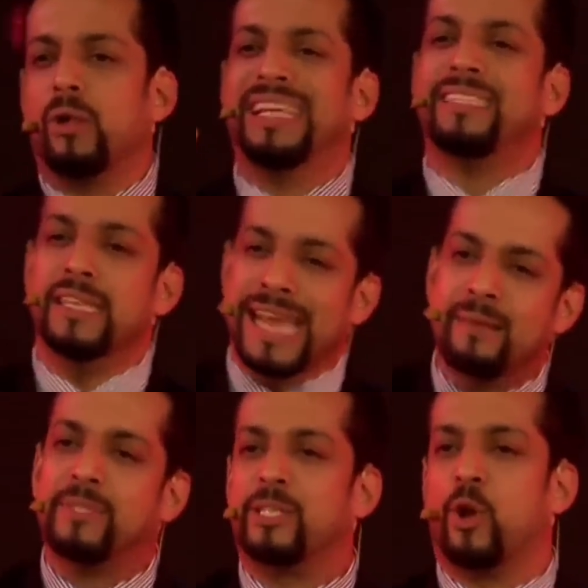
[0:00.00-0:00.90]
these names
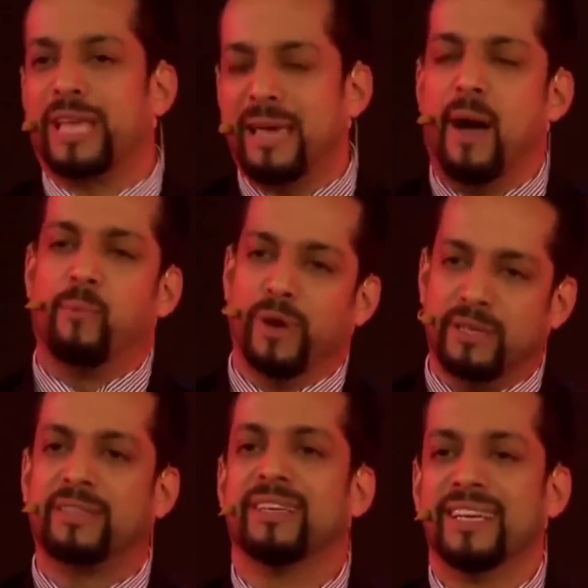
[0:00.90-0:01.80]
that you all came up with.
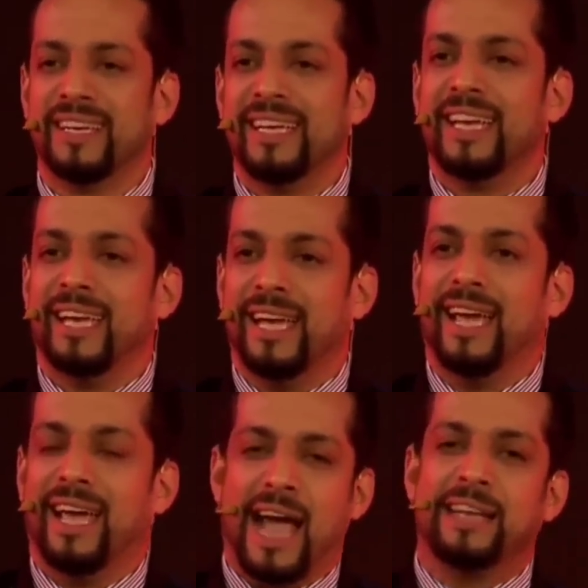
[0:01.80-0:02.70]

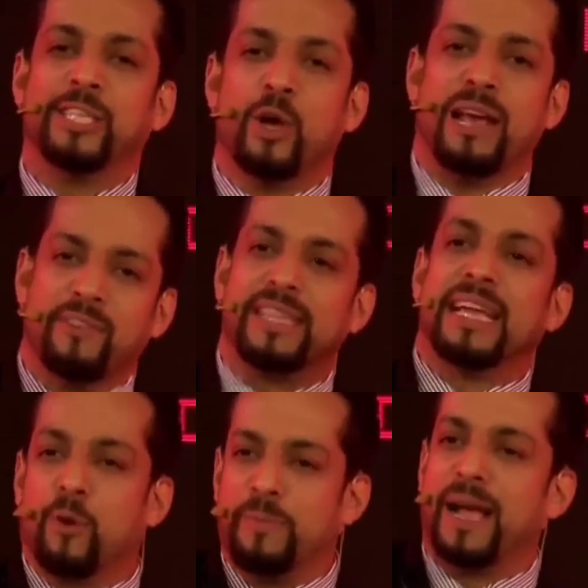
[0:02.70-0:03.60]
And did you all ever think it
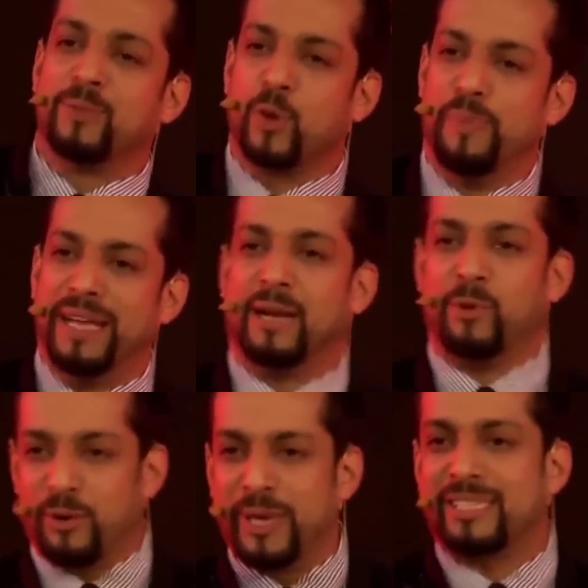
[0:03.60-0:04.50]
would become so big that we'll
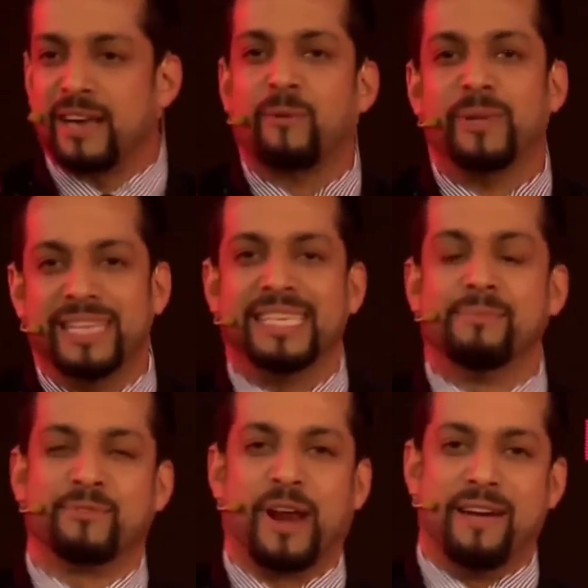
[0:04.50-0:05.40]
be stuck with these names
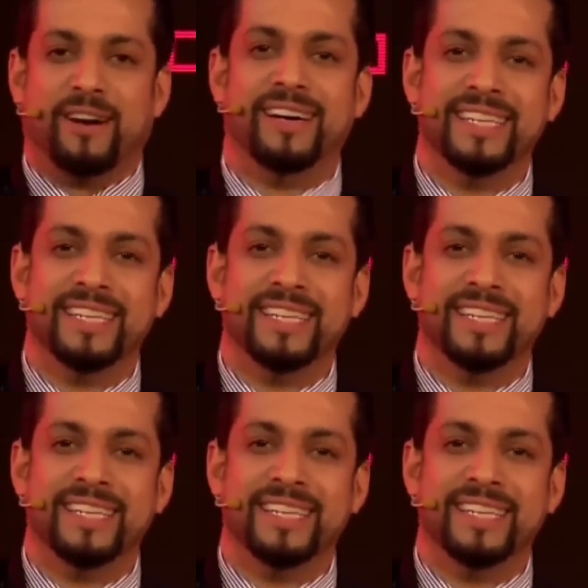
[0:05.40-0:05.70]
forever?